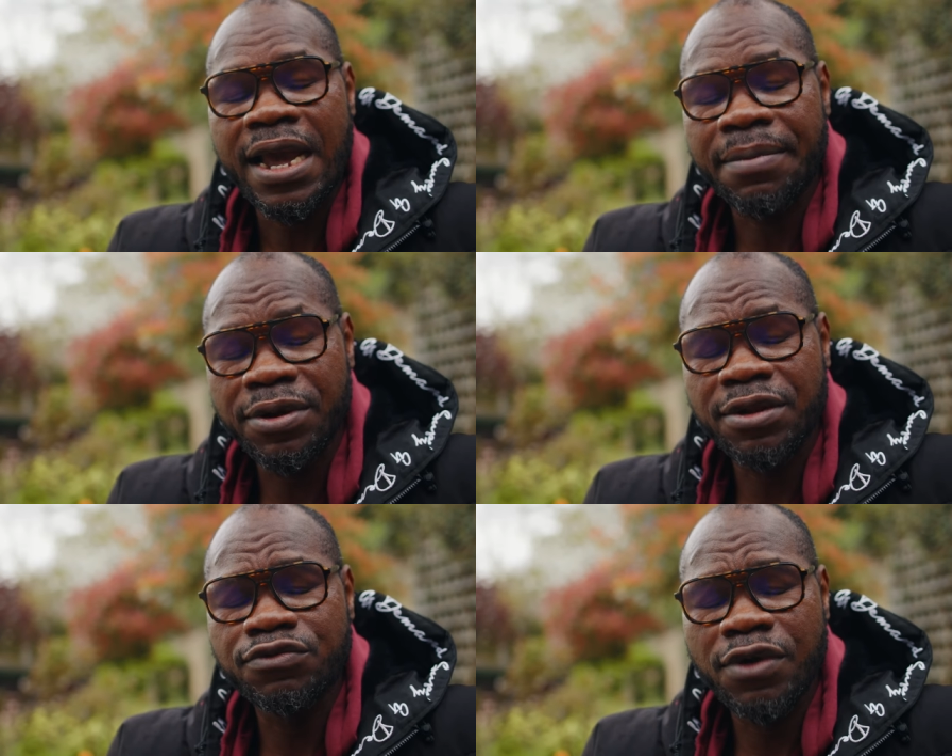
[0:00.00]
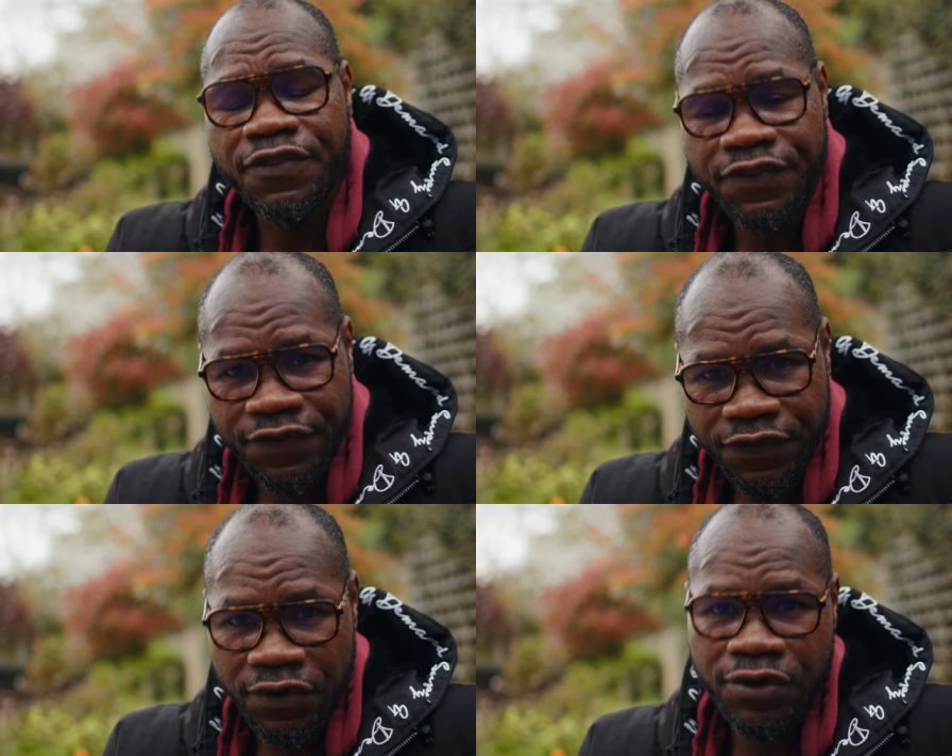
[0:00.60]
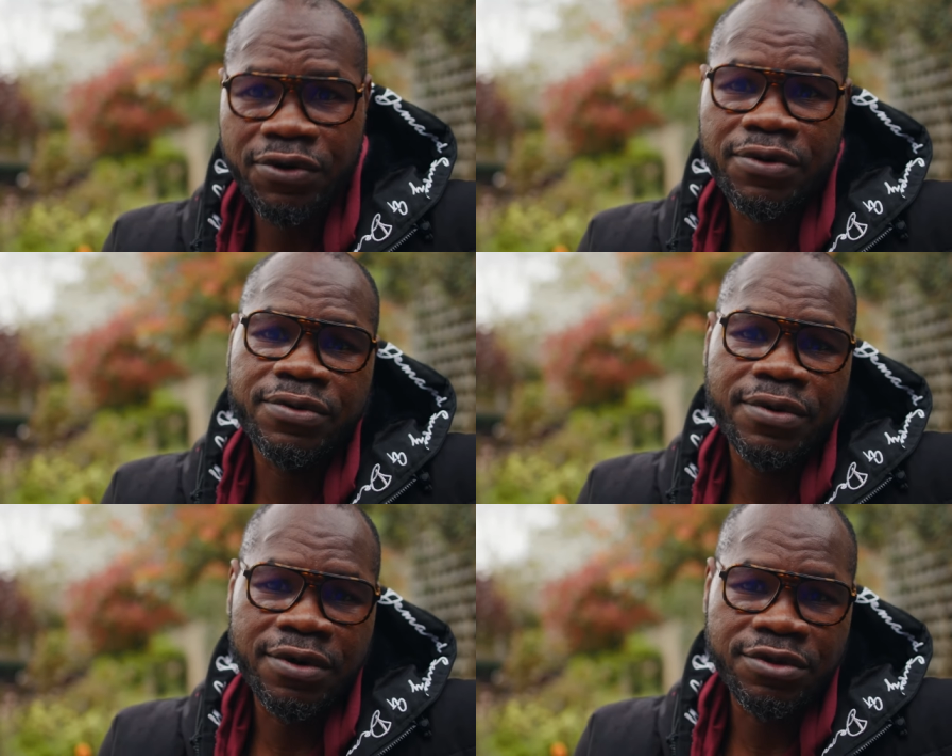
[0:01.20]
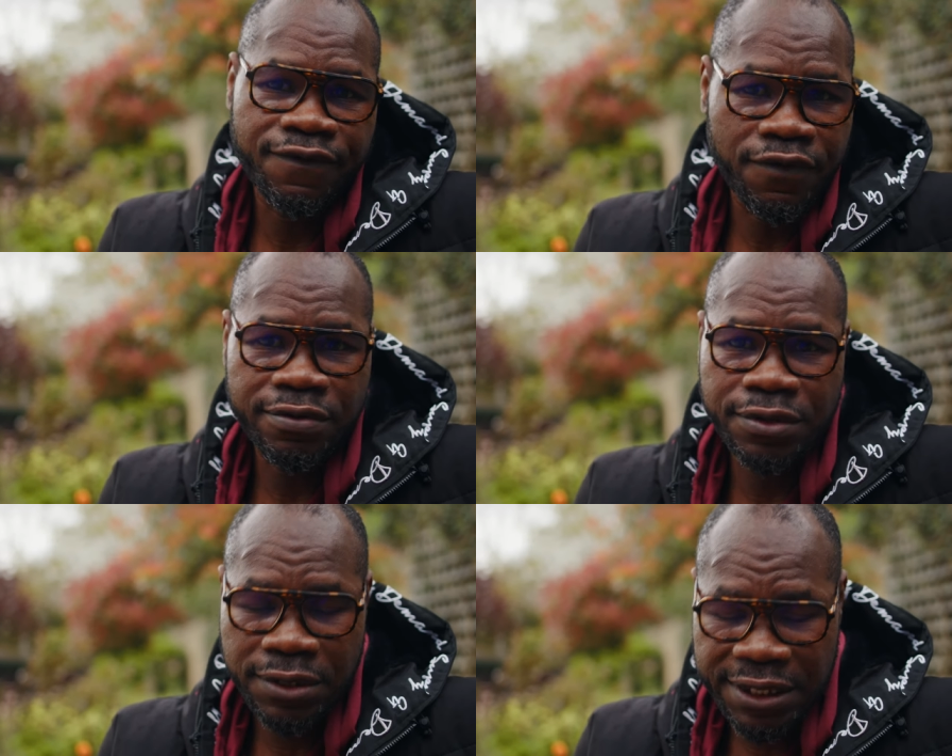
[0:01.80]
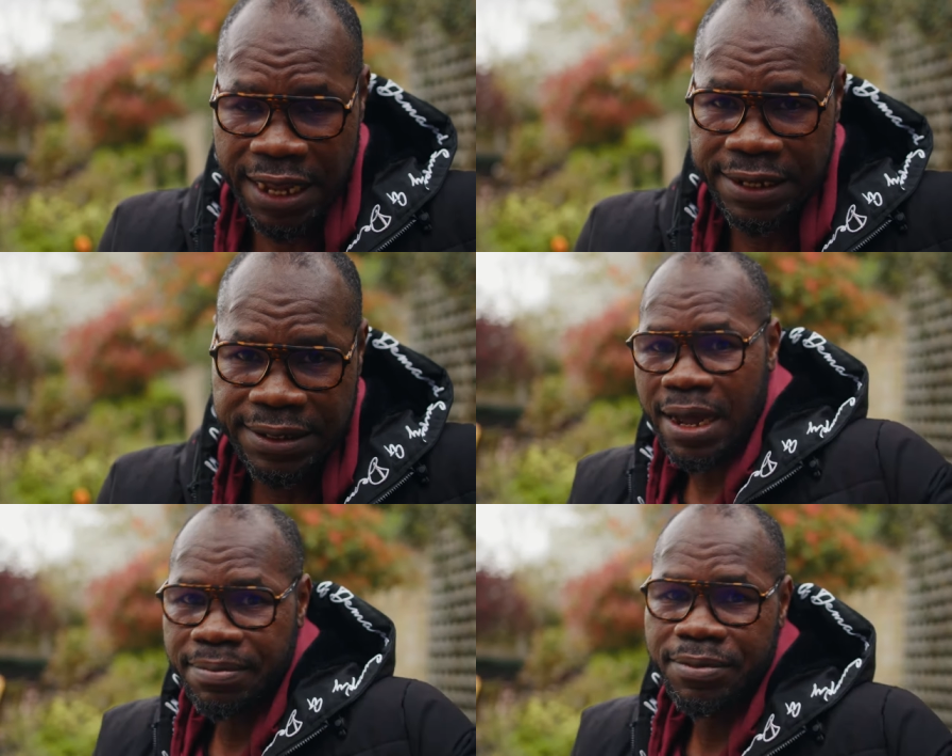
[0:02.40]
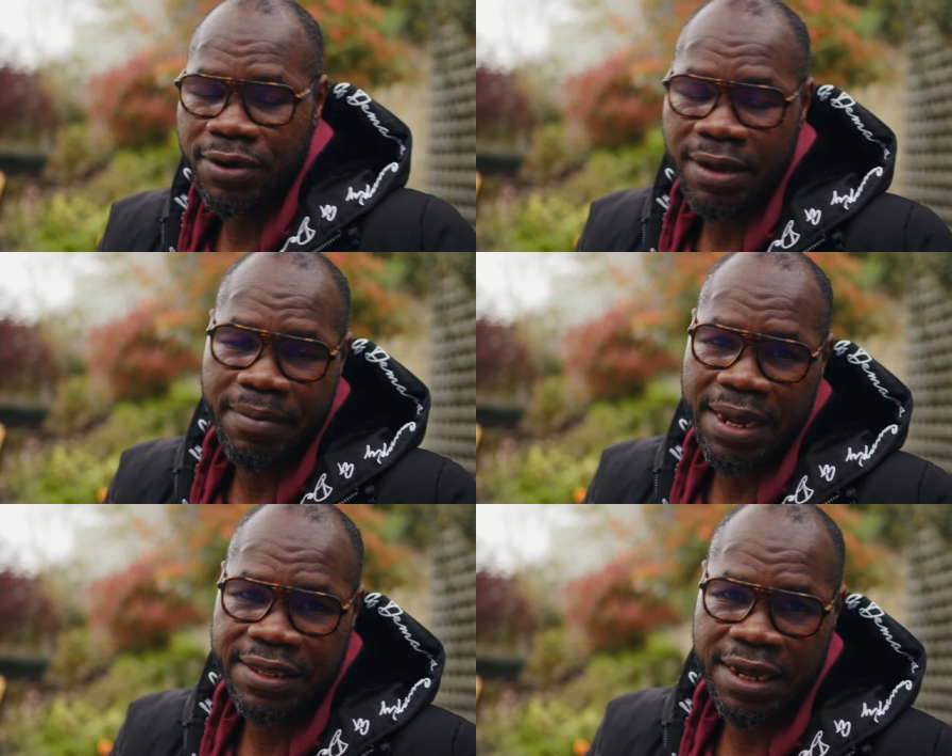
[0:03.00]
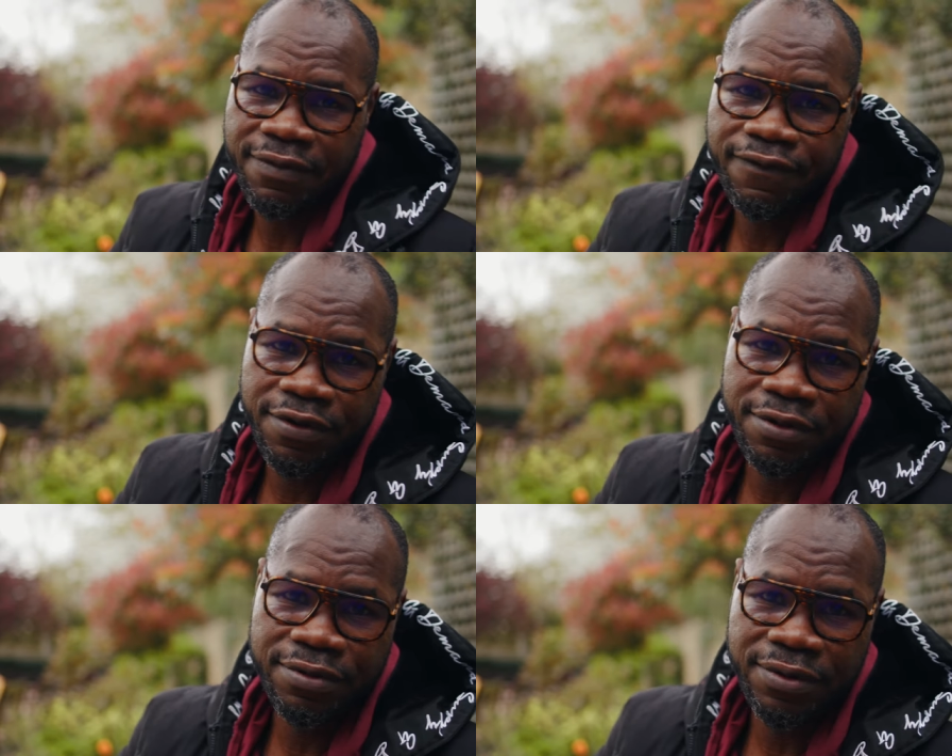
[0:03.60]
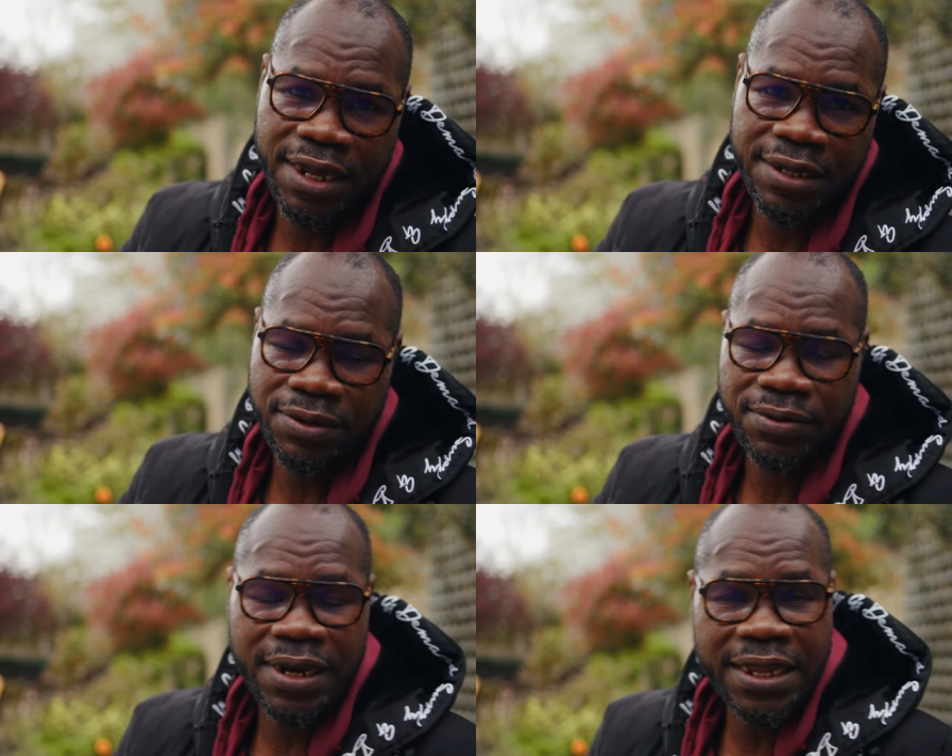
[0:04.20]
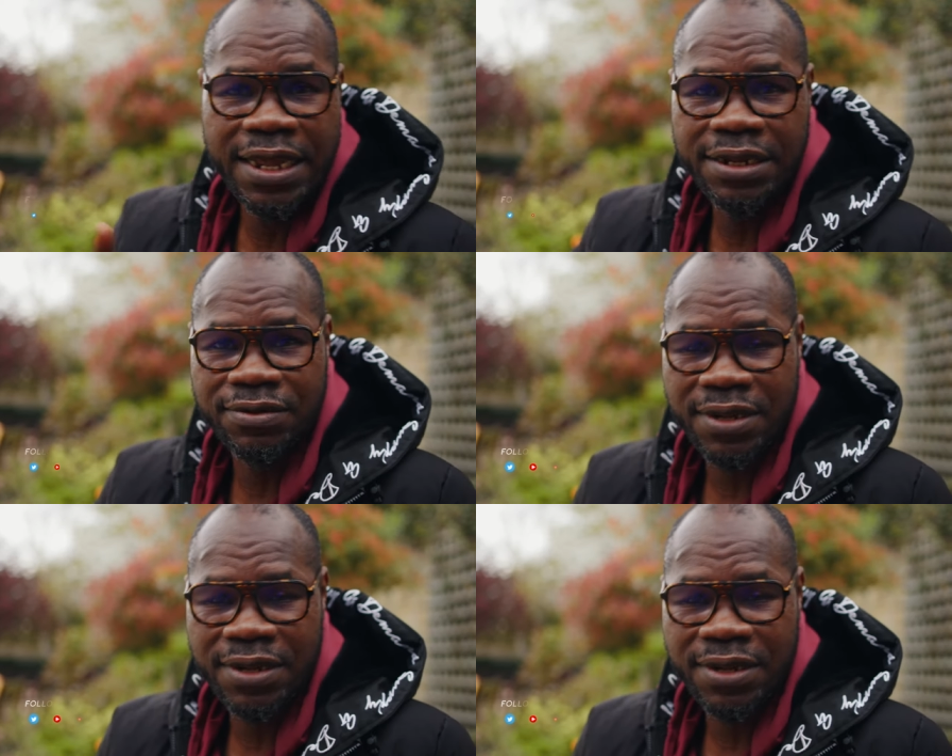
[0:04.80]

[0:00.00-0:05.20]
I'm gonna do a thorough autofocus test. I'm gonna make that for you today. So let's get to